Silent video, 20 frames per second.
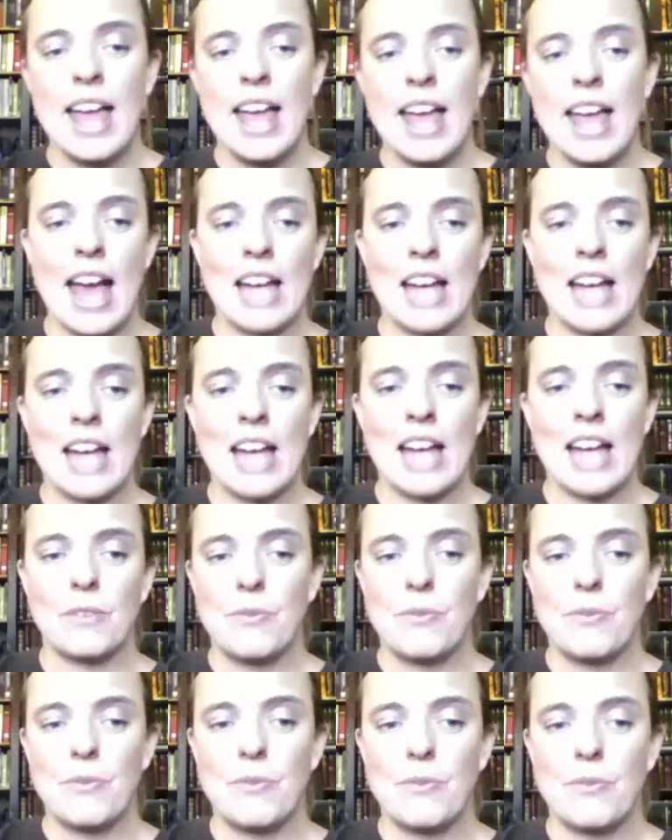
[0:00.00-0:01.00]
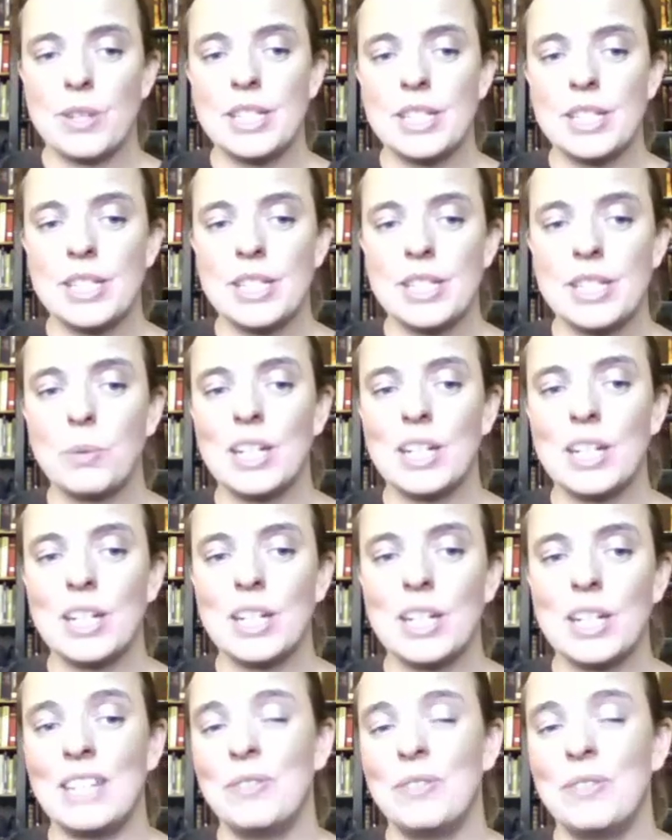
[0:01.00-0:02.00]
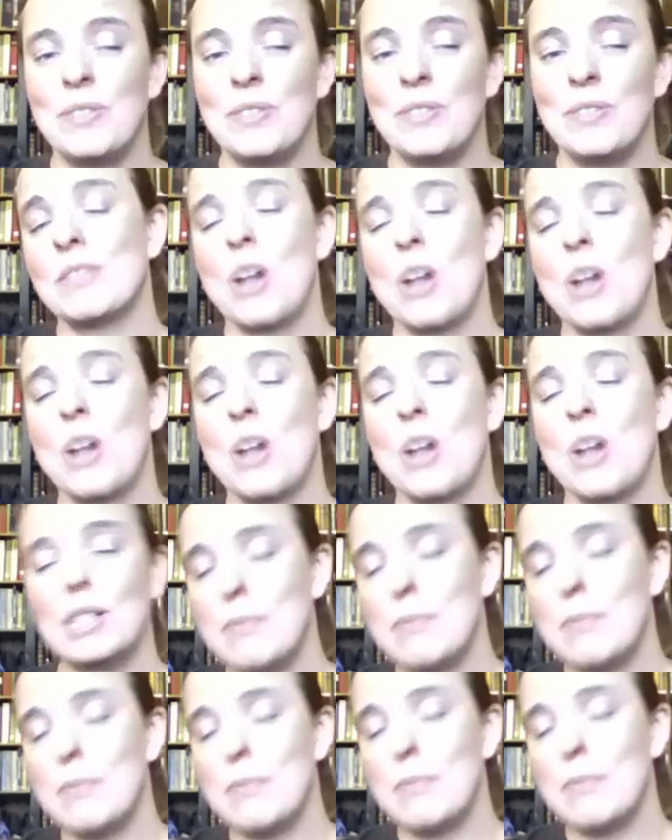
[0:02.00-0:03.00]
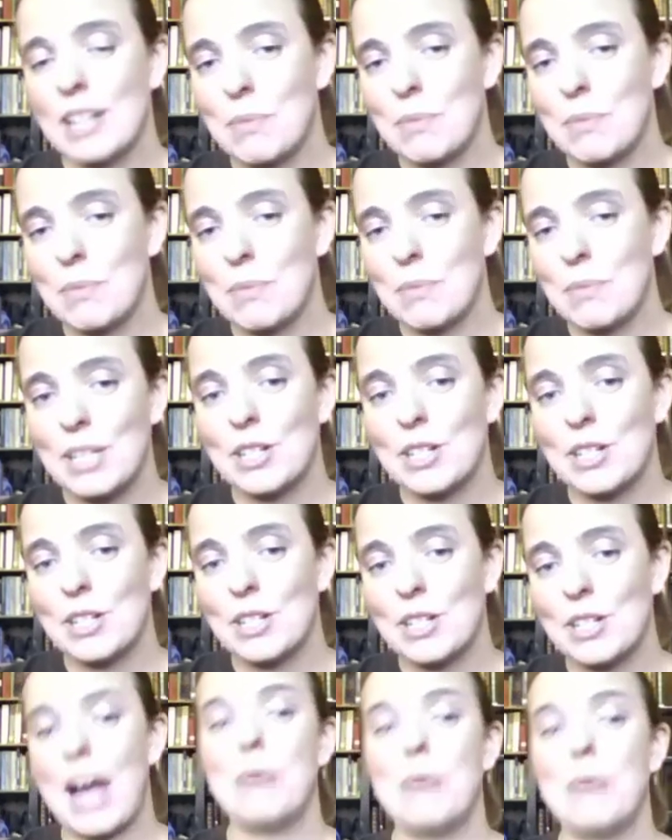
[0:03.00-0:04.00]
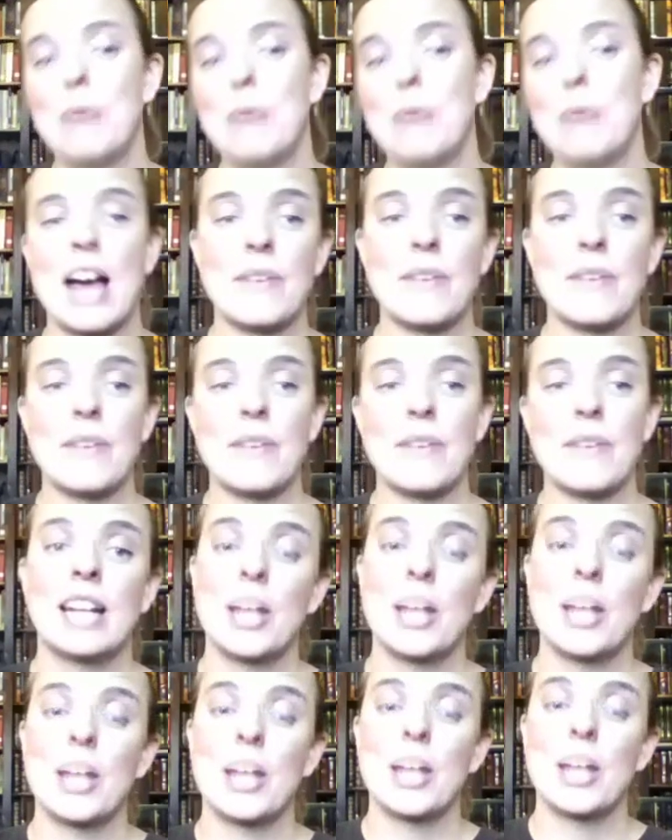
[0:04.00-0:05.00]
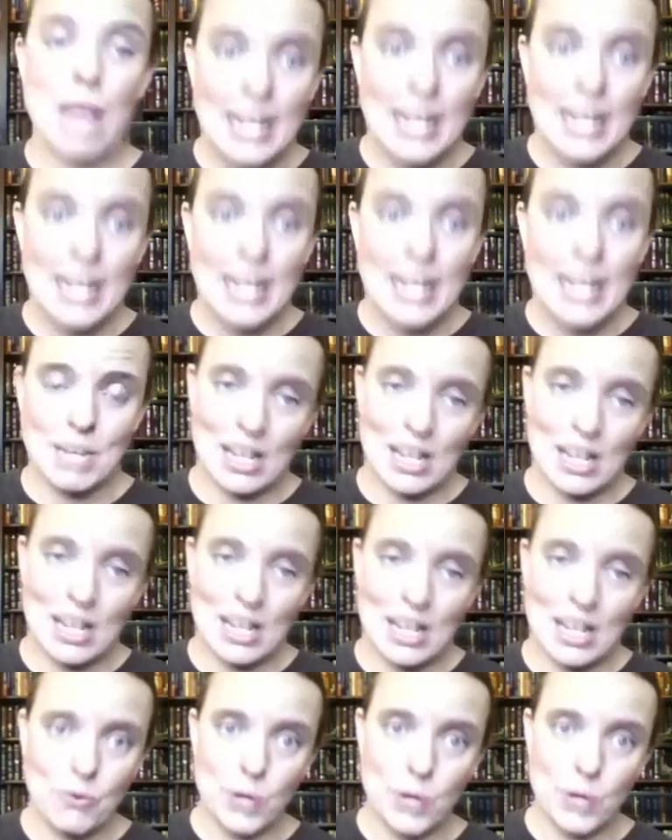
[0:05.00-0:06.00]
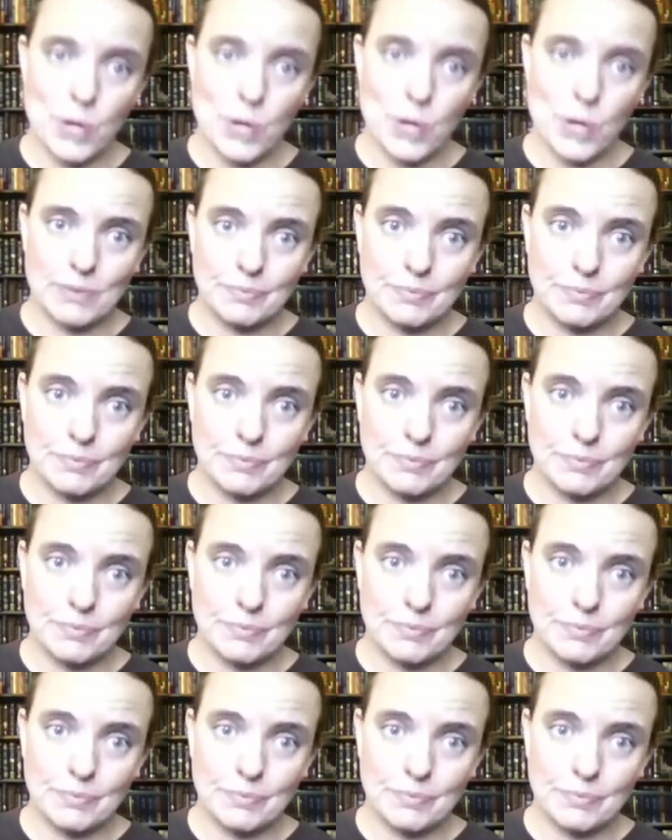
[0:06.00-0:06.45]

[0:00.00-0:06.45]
And for this one, if you totally mess up the midterm, I will have another makeup test for you.